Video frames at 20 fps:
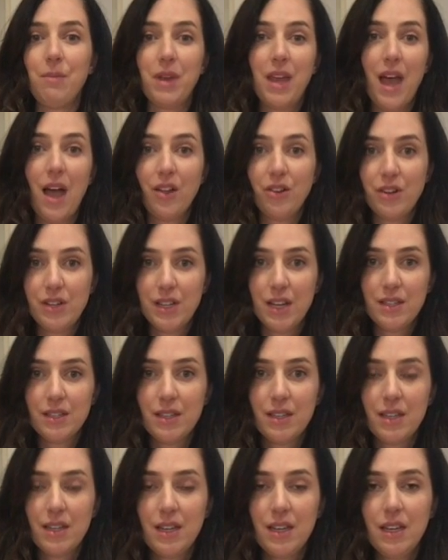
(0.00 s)
calorie
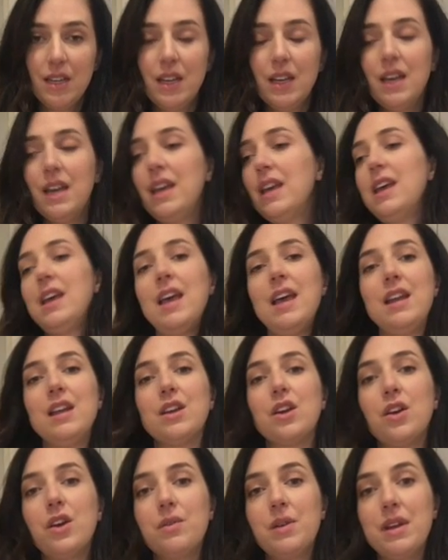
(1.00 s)
density, and
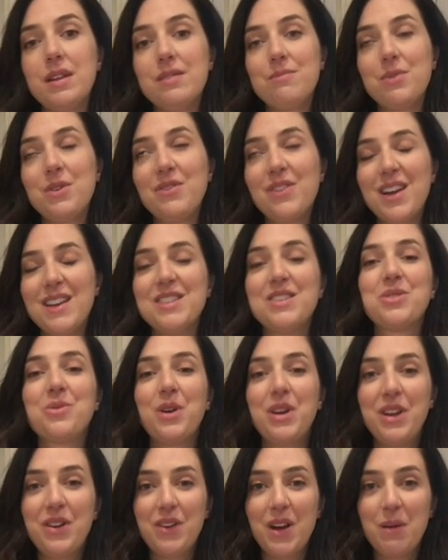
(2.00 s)
it provides
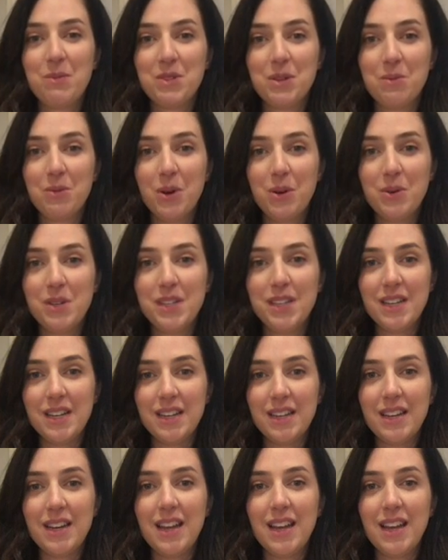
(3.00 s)
20 grams of protein,